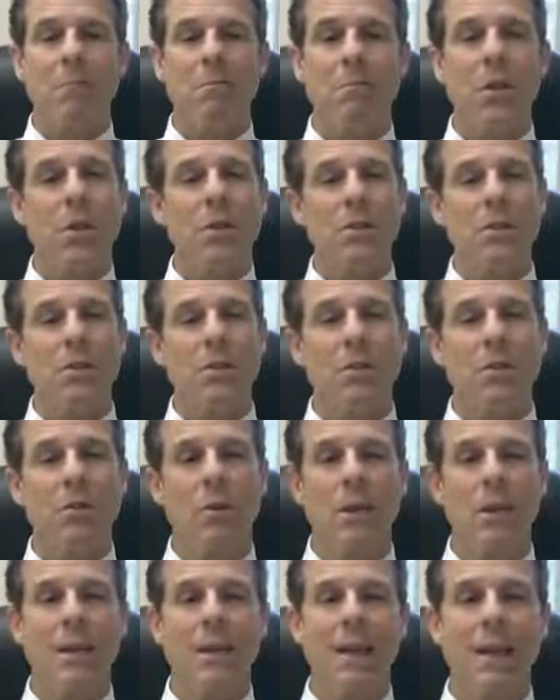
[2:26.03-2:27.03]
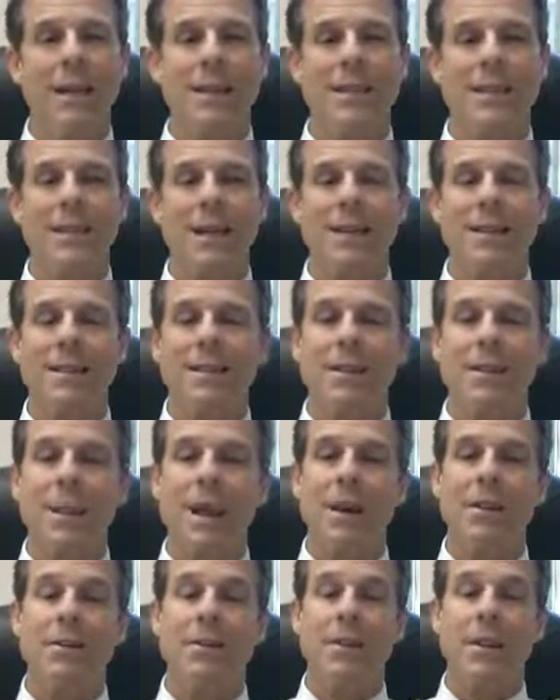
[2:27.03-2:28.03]
most of the soy in the United States is
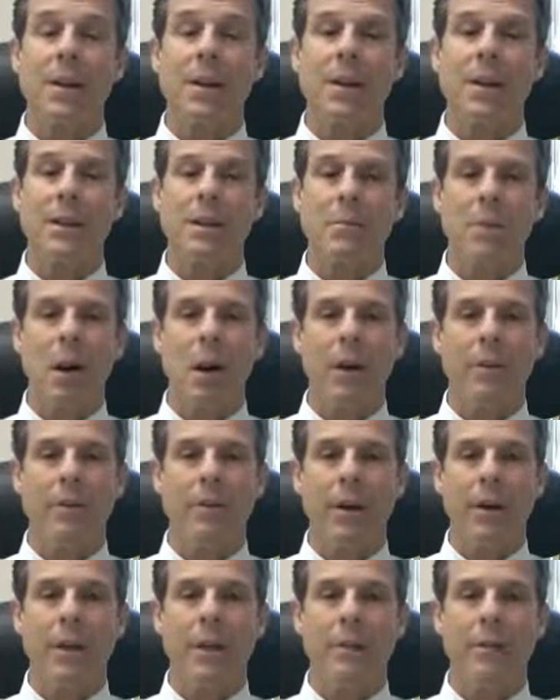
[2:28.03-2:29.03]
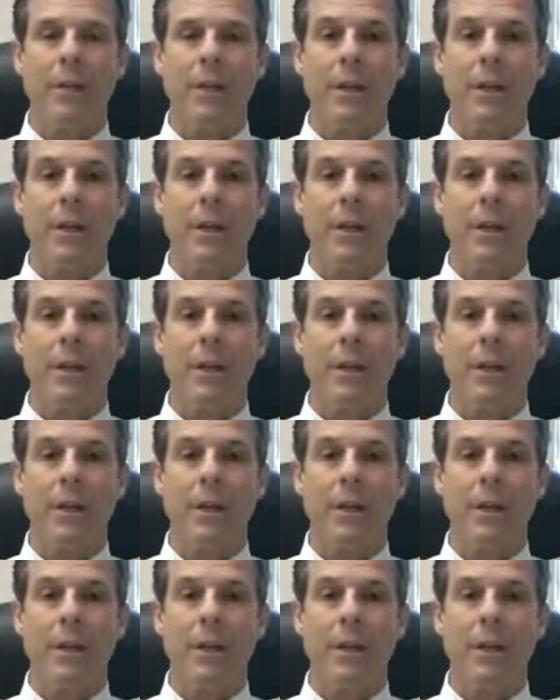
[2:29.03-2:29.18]
now genetically modified,